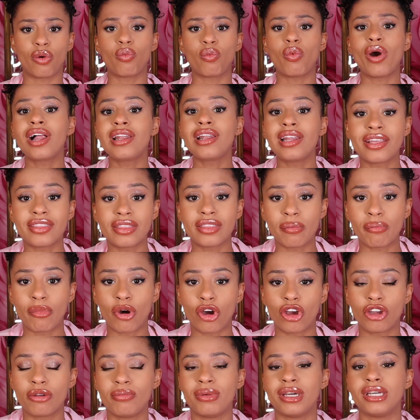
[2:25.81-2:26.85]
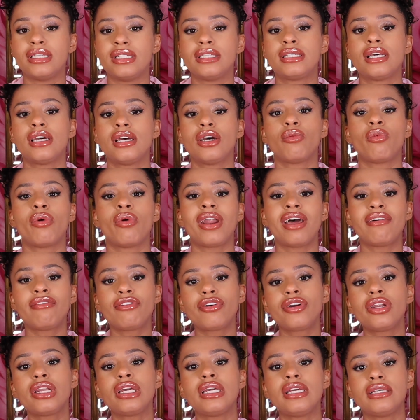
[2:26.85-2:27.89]
well at the moment,
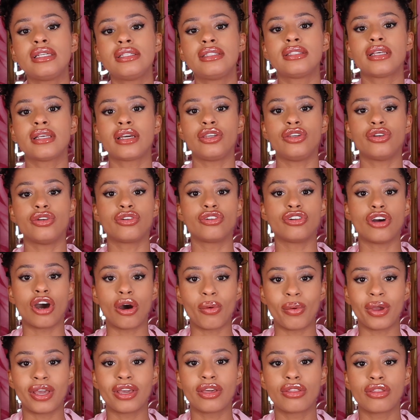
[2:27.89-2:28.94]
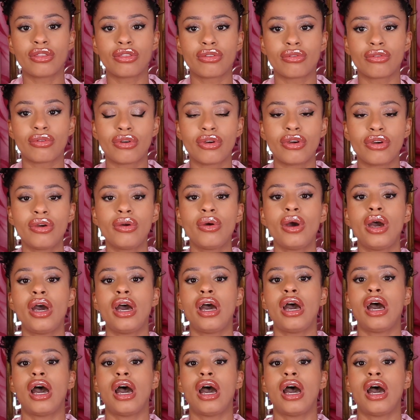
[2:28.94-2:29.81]
whatever it is that you're going through,